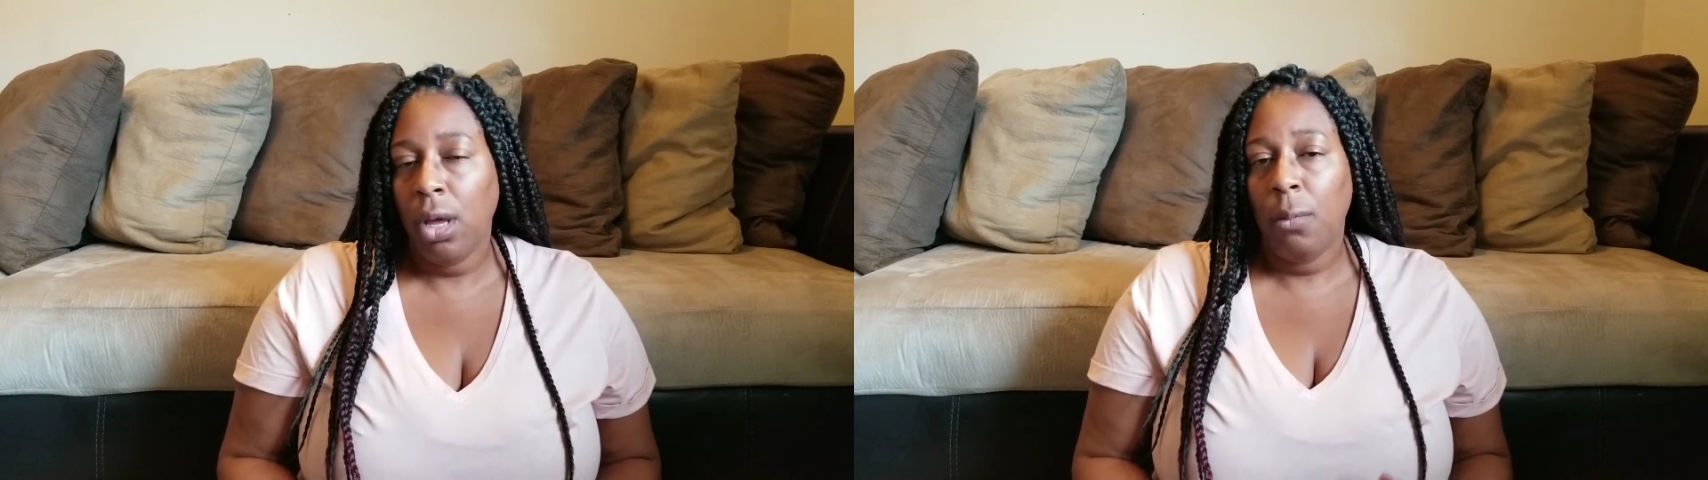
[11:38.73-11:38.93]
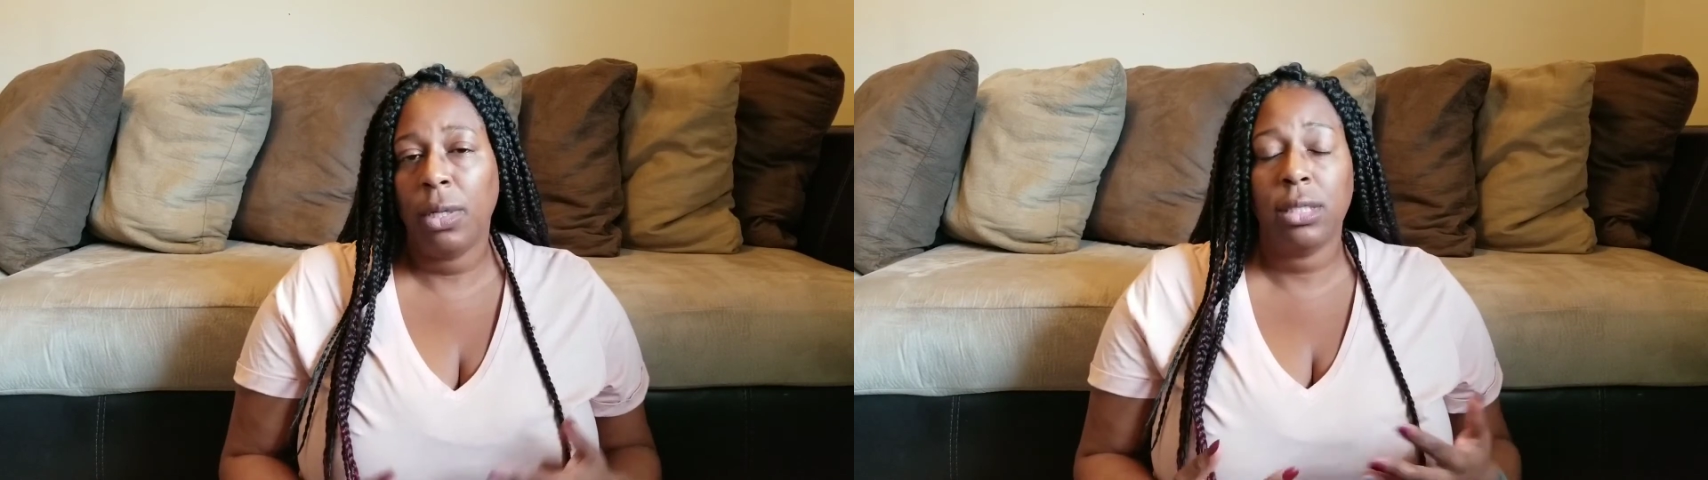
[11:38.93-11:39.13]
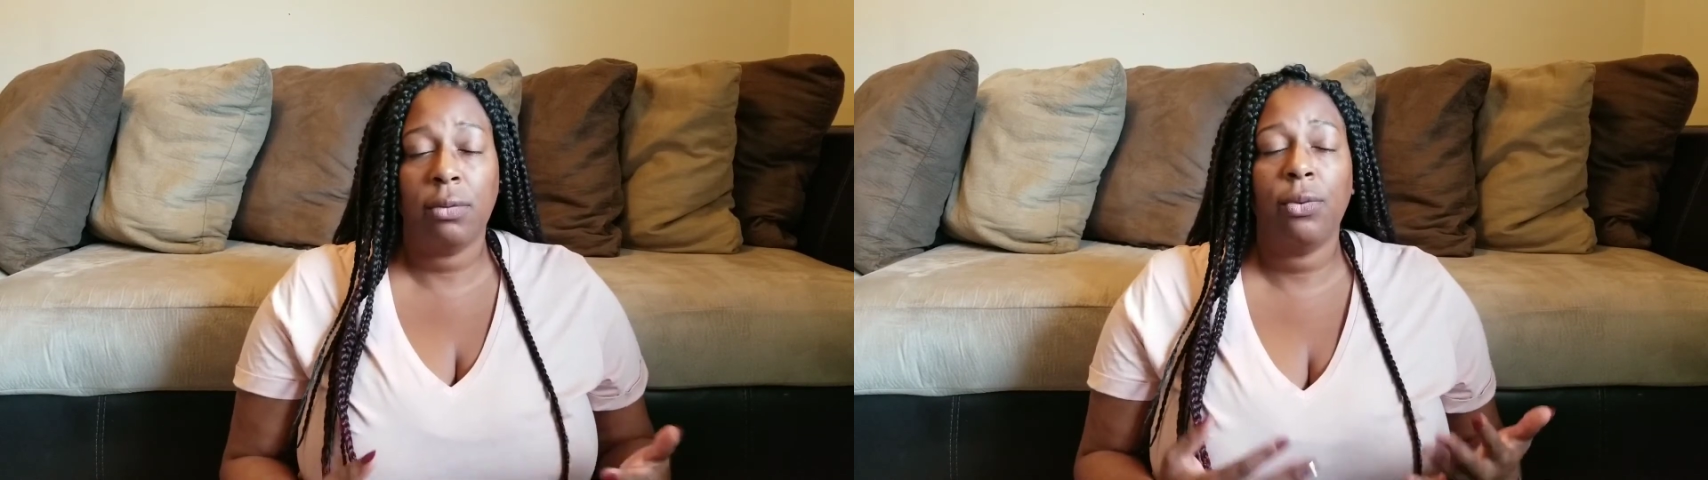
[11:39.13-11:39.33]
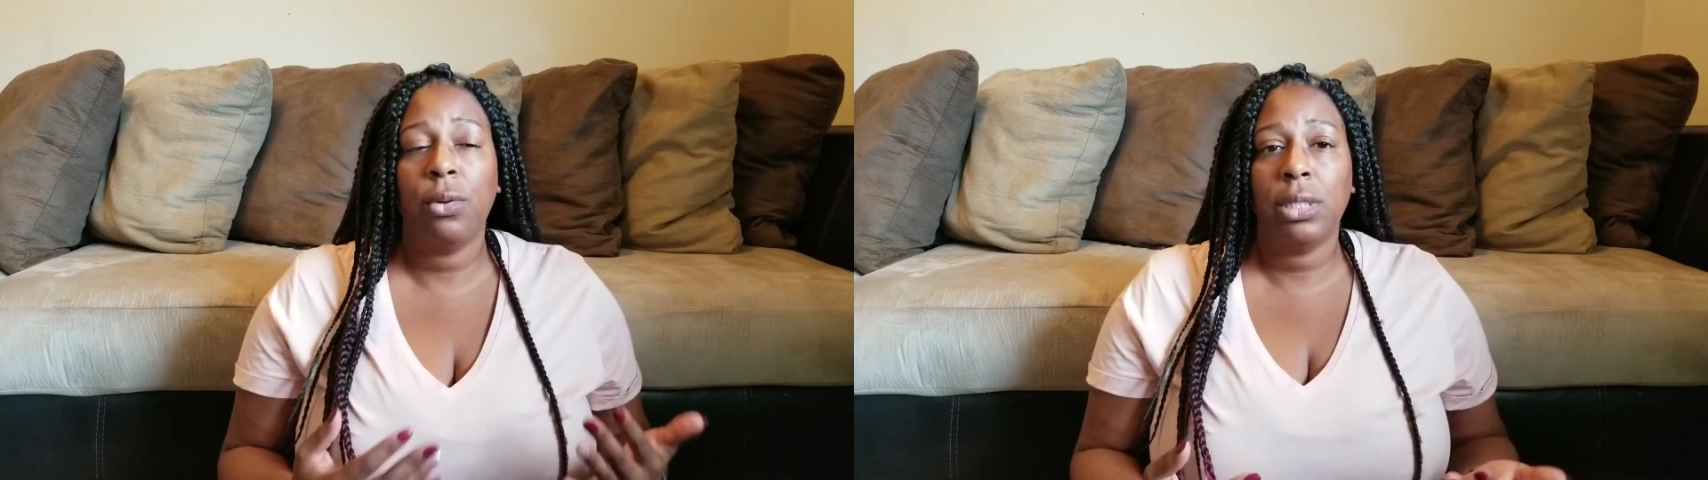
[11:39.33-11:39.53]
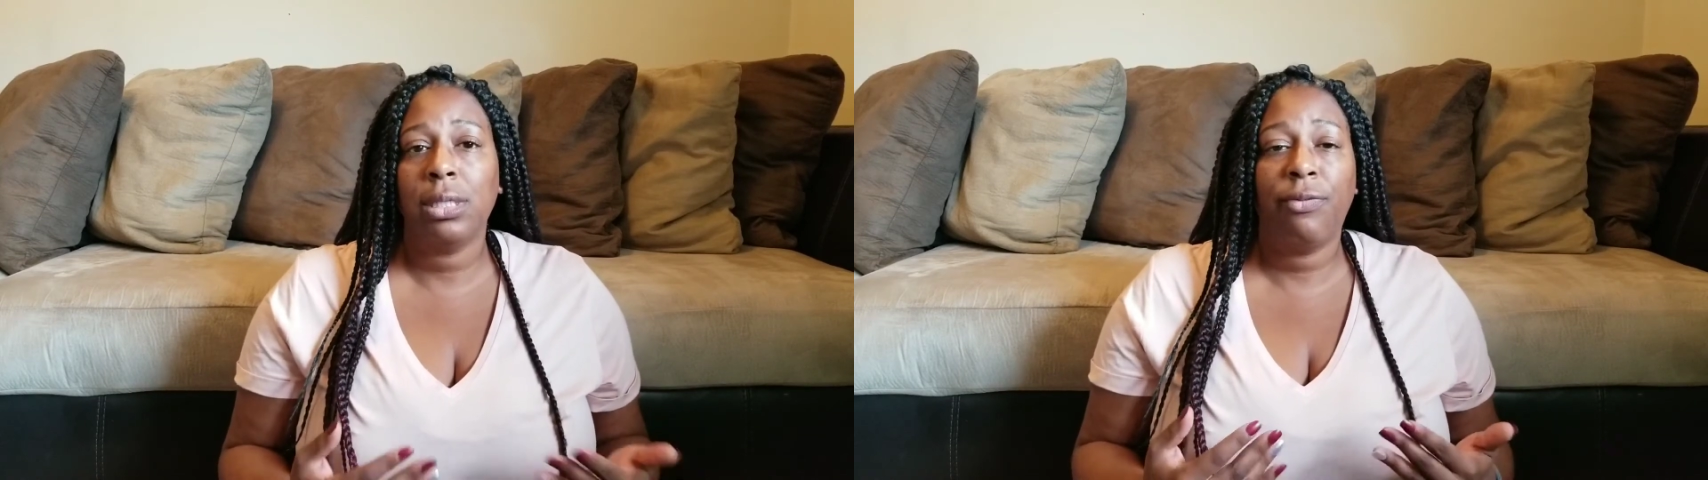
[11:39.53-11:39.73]
because of
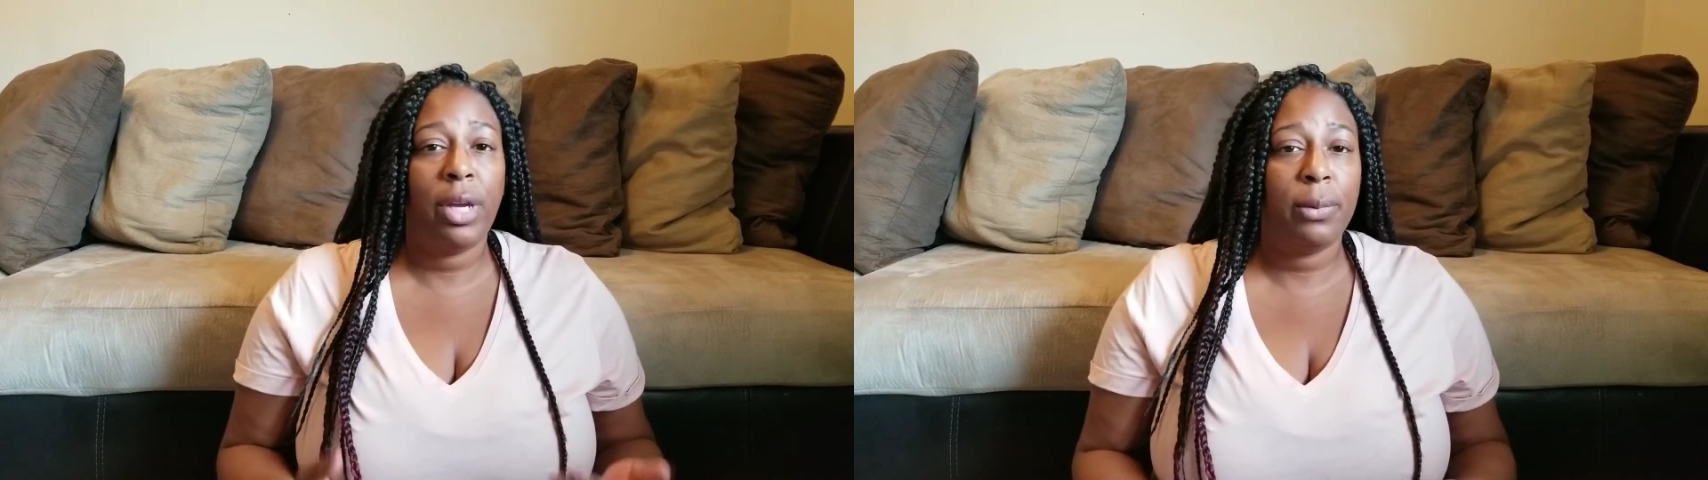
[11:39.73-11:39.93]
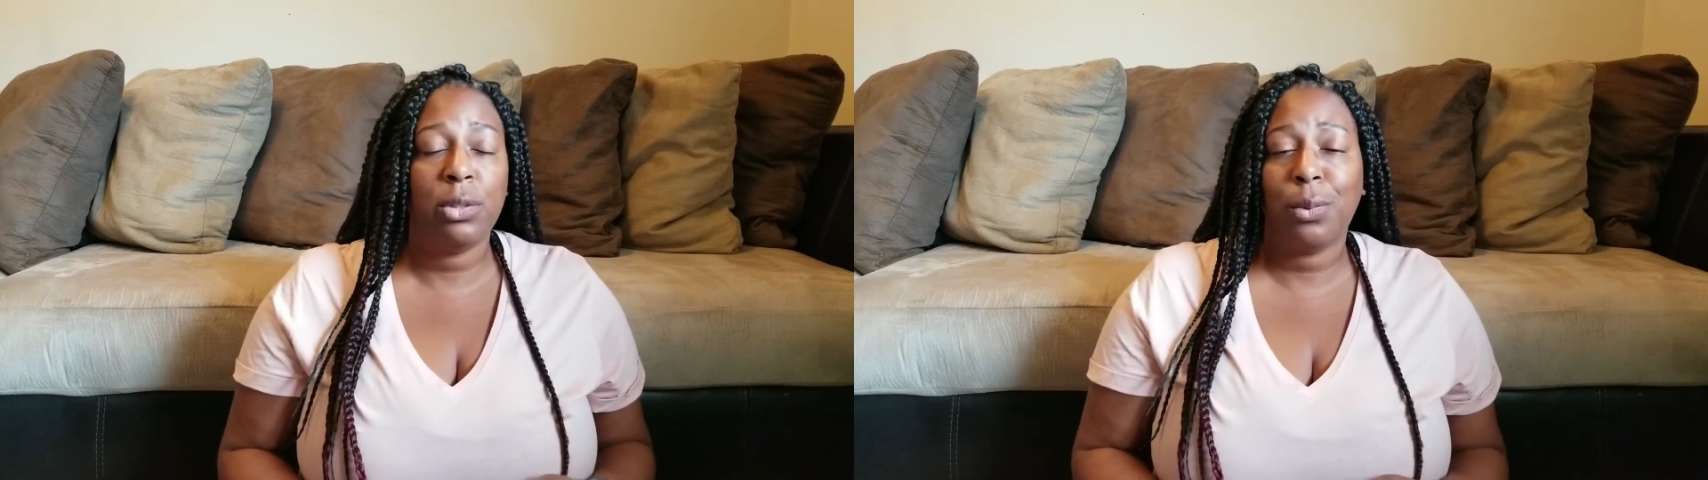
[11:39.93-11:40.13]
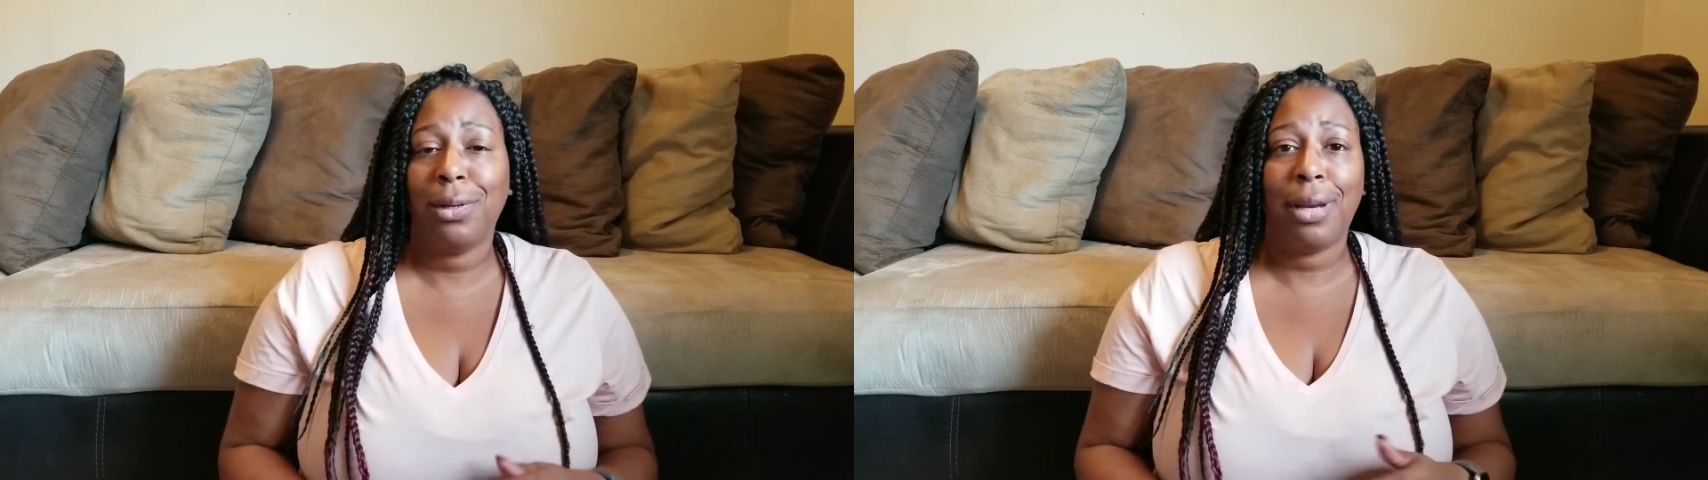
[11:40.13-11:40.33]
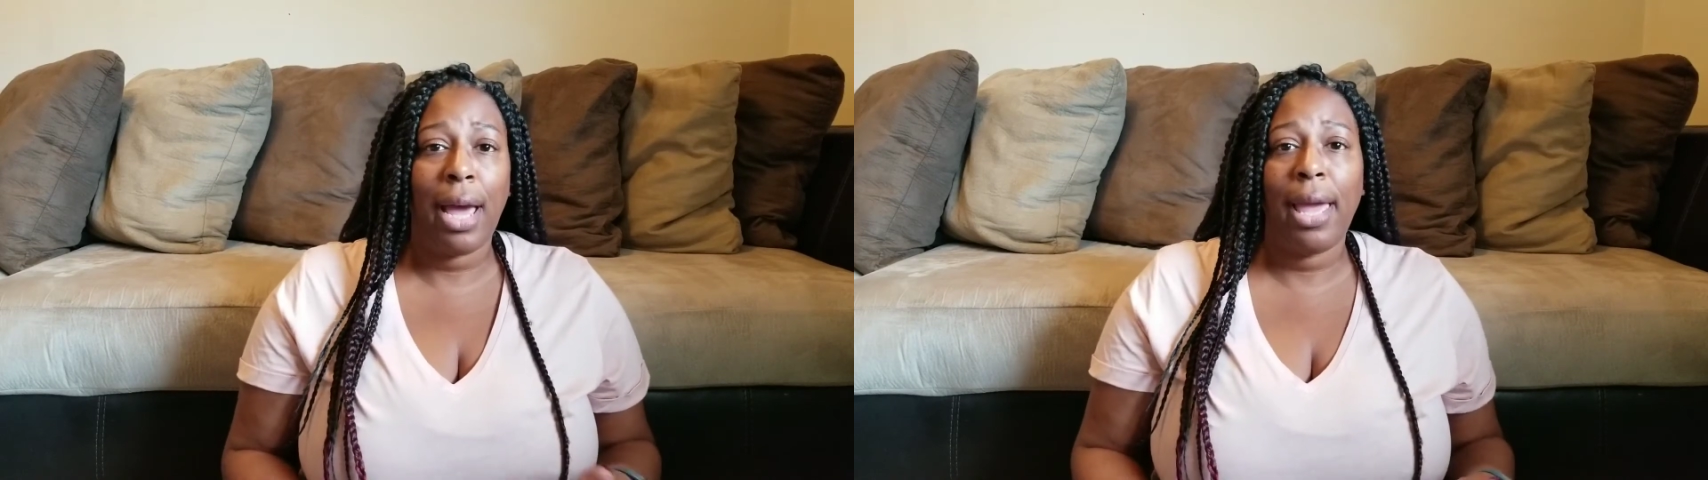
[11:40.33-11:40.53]
course the families were not